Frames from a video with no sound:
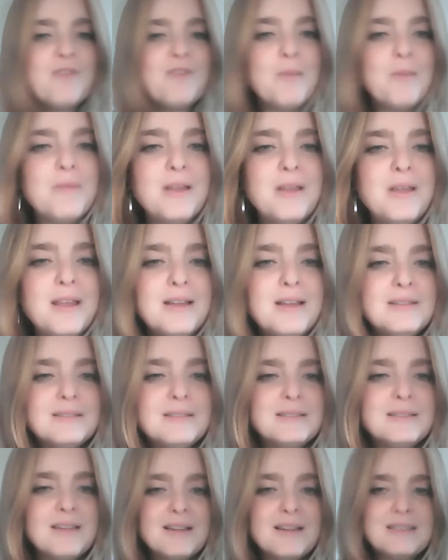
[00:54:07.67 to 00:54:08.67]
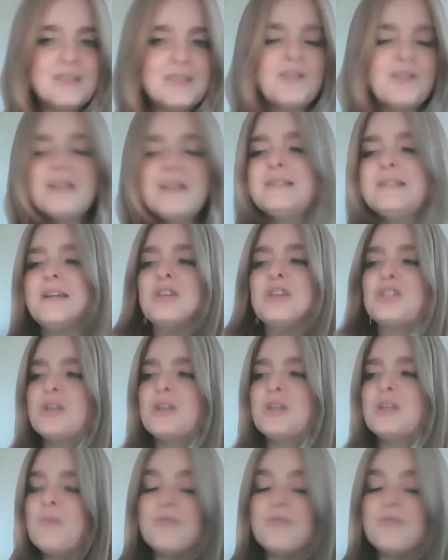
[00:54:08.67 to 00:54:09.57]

from his civilization.